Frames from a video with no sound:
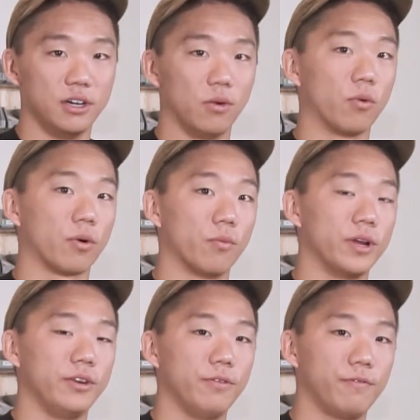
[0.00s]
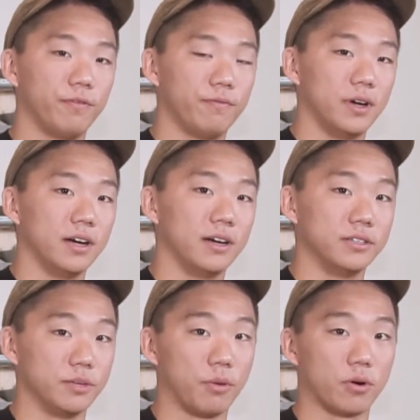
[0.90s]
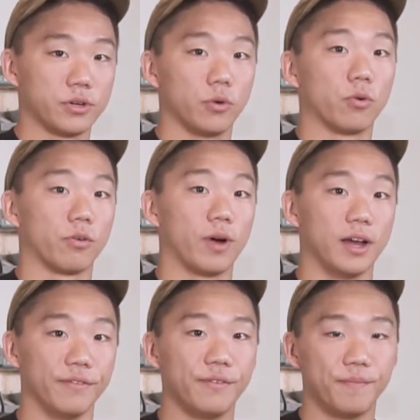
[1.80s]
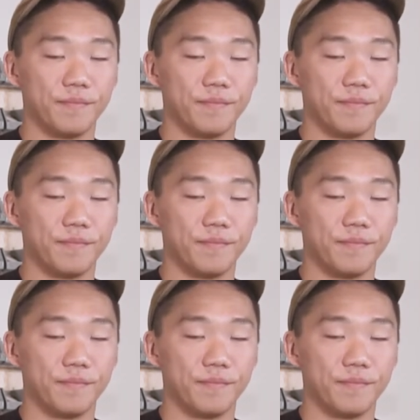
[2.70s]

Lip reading: or when you depart or arrive.